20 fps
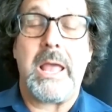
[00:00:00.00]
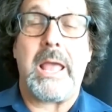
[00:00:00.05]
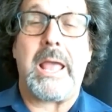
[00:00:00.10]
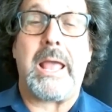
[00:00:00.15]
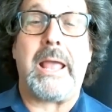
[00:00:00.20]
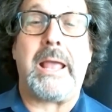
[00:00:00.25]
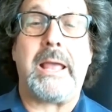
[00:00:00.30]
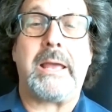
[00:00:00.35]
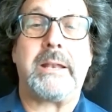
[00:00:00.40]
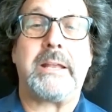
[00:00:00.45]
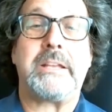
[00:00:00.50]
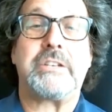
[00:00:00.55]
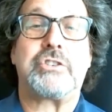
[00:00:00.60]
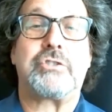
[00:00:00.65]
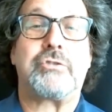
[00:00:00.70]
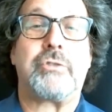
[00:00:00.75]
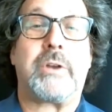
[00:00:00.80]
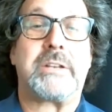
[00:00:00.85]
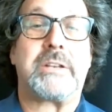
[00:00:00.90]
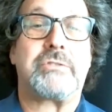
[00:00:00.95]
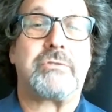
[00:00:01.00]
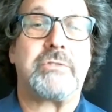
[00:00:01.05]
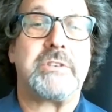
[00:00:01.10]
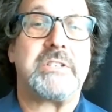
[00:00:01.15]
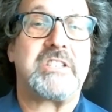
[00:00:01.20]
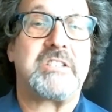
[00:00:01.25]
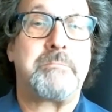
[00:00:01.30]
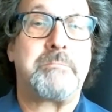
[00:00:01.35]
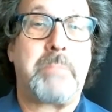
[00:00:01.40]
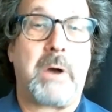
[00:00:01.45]
and a stress
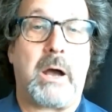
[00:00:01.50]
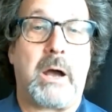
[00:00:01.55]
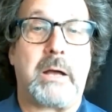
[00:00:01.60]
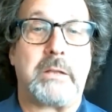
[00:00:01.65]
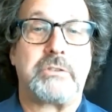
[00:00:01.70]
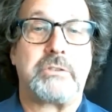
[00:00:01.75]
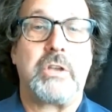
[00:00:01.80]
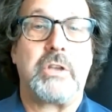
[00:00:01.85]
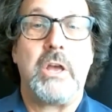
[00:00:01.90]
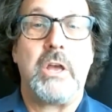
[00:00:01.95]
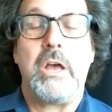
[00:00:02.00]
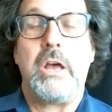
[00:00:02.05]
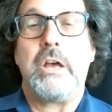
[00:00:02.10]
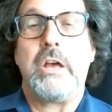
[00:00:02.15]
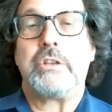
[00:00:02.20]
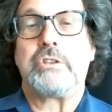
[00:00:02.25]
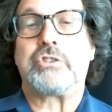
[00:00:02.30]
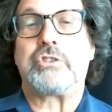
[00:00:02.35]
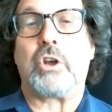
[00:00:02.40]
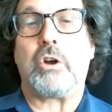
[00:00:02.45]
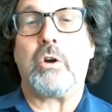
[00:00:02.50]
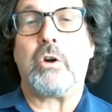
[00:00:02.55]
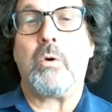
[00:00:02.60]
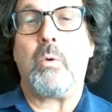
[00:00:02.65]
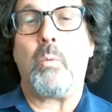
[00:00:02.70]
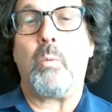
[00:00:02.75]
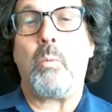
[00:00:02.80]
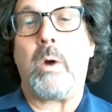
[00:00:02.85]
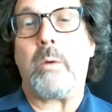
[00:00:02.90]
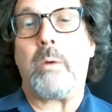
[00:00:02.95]
response. So,
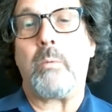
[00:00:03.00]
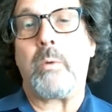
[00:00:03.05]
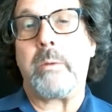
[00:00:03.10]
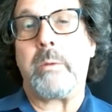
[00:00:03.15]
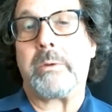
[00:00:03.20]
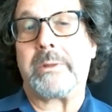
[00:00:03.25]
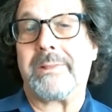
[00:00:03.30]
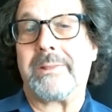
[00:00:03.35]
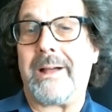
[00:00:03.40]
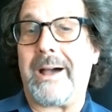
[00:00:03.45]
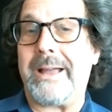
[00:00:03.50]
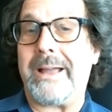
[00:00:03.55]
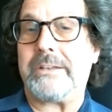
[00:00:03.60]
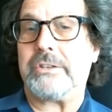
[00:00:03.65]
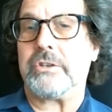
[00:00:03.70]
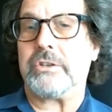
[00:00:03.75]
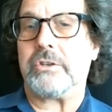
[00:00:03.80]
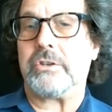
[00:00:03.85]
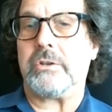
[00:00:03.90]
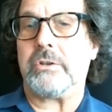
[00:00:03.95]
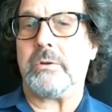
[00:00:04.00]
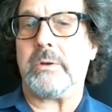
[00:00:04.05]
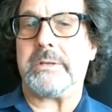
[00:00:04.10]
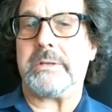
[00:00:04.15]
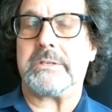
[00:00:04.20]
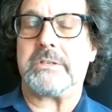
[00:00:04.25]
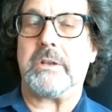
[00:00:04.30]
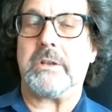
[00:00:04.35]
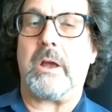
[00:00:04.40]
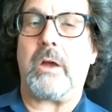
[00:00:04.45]
what we would like to do
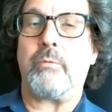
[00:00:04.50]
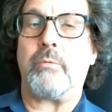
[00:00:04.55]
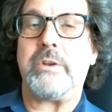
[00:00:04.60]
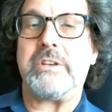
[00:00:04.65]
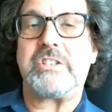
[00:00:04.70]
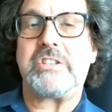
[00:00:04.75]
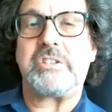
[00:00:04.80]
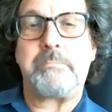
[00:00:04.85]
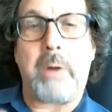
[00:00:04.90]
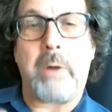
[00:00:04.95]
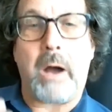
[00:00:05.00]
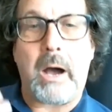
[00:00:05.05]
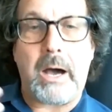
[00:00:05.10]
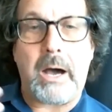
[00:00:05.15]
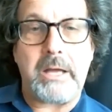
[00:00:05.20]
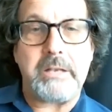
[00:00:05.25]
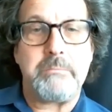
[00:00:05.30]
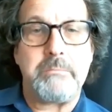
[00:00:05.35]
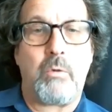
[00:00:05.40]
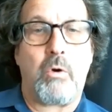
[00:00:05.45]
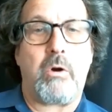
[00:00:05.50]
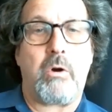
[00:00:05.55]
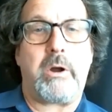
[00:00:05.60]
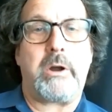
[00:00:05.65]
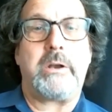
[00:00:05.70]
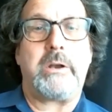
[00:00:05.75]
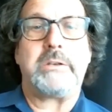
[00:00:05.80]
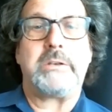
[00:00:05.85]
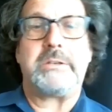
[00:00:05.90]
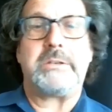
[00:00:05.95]
is respond
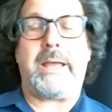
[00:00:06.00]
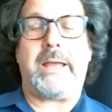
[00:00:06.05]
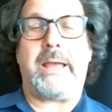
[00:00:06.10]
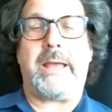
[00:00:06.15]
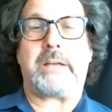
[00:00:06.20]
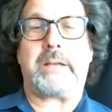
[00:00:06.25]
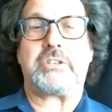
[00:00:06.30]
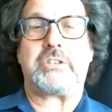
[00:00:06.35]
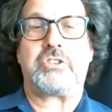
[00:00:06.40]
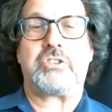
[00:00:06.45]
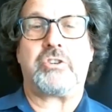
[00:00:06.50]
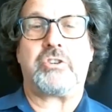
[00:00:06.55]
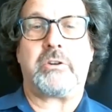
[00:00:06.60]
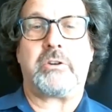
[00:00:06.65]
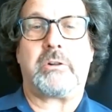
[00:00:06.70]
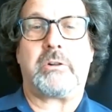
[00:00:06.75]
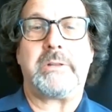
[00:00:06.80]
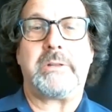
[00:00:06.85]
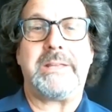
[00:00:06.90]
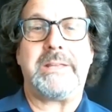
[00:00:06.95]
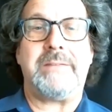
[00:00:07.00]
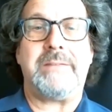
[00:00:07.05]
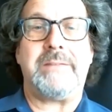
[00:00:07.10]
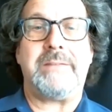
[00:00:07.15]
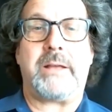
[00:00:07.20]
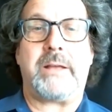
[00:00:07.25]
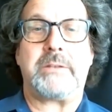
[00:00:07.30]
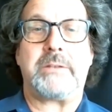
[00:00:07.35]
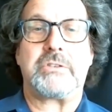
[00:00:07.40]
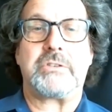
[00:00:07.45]
more to external
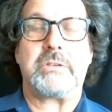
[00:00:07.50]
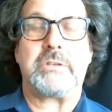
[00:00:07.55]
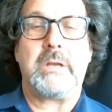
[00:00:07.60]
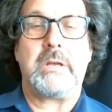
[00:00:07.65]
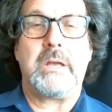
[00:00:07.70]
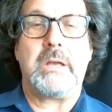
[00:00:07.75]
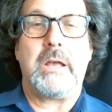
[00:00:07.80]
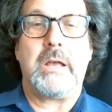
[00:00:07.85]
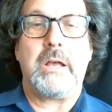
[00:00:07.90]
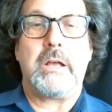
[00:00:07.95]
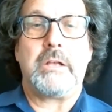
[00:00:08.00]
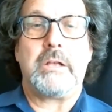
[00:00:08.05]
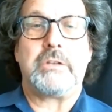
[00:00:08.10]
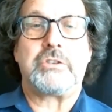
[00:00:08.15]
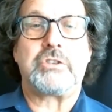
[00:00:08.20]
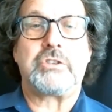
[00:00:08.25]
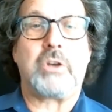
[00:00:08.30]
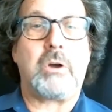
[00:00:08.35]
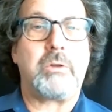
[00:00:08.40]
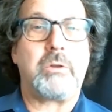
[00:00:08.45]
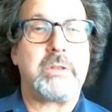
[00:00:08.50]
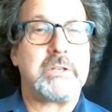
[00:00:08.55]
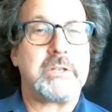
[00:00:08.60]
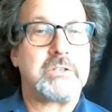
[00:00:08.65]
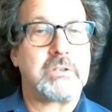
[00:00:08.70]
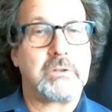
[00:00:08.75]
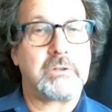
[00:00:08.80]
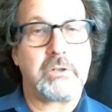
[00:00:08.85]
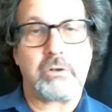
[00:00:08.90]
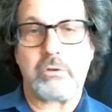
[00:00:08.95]
events so that it's
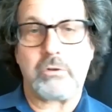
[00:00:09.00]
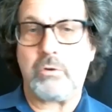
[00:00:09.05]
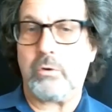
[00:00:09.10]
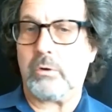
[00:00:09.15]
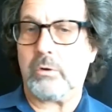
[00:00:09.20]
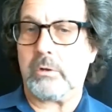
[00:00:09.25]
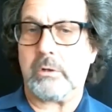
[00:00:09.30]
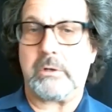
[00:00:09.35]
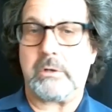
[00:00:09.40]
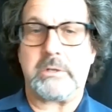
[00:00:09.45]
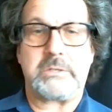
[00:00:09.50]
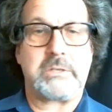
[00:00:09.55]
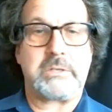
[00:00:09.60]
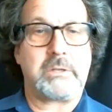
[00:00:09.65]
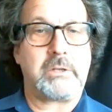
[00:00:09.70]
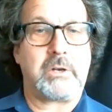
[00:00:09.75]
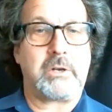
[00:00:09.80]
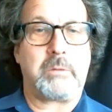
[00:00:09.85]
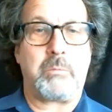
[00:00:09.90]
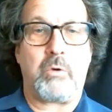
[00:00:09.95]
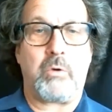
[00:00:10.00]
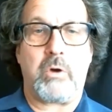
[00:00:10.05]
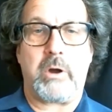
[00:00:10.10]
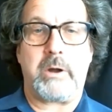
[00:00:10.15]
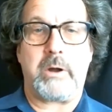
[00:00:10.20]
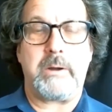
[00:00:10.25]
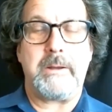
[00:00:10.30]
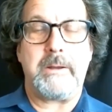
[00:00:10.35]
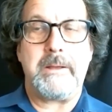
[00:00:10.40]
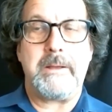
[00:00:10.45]
a little cooler, it's a little
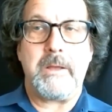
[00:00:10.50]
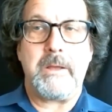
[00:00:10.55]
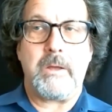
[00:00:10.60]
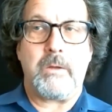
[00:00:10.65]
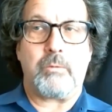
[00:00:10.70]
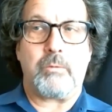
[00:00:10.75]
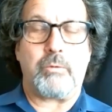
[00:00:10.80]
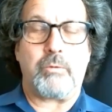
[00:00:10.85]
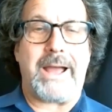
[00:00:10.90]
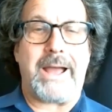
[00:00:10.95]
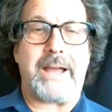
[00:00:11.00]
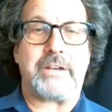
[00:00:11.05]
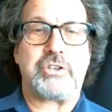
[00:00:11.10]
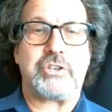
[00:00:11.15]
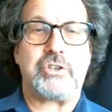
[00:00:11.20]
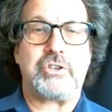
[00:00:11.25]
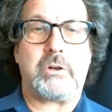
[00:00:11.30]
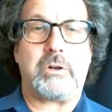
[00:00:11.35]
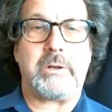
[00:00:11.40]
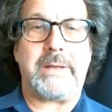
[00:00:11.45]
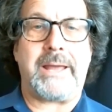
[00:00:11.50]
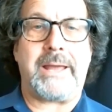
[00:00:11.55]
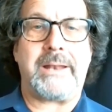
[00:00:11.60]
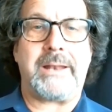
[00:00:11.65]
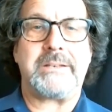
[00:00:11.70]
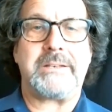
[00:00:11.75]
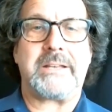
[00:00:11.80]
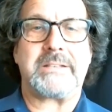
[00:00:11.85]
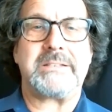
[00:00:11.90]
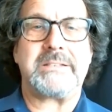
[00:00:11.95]
more rational, and it
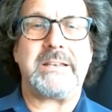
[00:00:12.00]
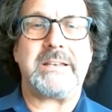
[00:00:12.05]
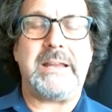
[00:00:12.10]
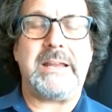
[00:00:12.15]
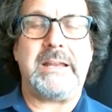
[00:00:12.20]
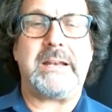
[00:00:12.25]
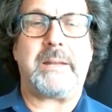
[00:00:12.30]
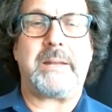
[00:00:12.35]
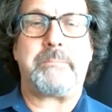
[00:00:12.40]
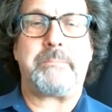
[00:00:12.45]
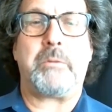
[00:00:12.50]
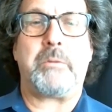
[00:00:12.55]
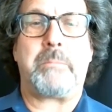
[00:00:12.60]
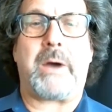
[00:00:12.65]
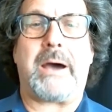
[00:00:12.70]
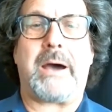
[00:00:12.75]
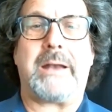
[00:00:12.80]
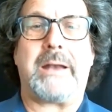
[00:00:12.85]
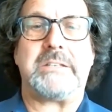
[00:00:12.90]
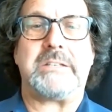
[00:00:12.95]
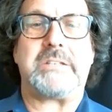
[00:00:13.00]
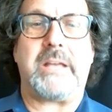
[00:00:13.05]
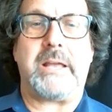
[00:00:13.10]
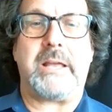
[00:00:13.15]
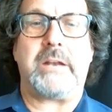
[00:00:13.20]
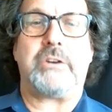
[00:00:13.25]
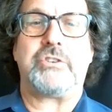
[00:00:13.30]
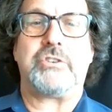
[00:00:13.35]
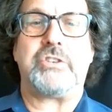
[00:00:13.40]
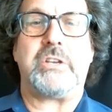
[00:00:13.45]
doesn't eat up your body's
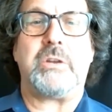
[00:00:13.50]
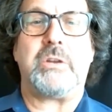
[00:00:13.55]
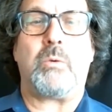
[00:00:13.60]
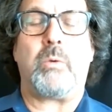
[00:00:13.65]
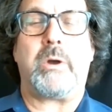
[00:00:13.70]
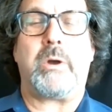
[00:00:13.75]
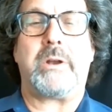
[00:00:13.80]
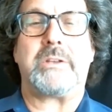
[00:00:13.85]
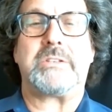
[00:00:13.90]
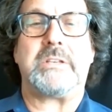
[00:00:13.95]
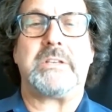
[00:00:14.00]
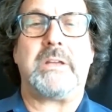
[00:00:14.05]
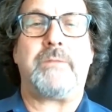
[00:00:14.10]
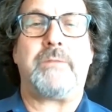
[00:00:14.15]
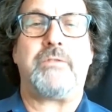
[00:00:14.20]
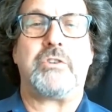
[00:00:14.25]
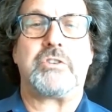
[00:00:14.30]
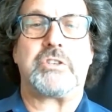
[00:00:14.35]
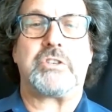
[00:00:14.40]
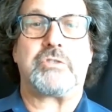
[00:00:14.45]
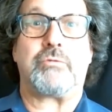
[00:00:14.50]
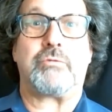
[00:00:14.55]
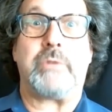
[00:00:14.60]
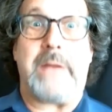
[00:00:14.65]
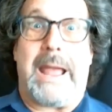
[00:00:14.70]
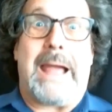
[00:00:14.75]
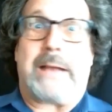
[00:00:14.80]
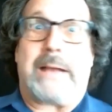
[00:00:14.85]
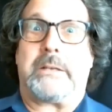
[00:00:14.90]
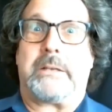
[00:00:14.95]
energy. Whereas if you're just
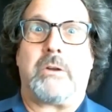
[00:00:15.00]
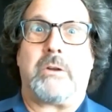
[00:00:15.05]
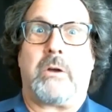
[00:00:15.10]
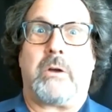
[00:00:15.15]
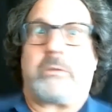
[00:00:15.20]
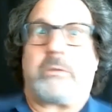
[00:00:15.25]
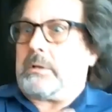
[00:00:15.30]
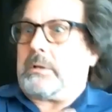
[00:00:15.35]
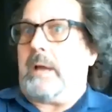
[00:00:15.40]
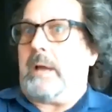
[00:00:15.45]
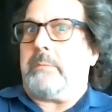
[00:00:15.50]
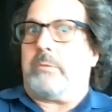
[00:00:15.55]
reacting all the time, you're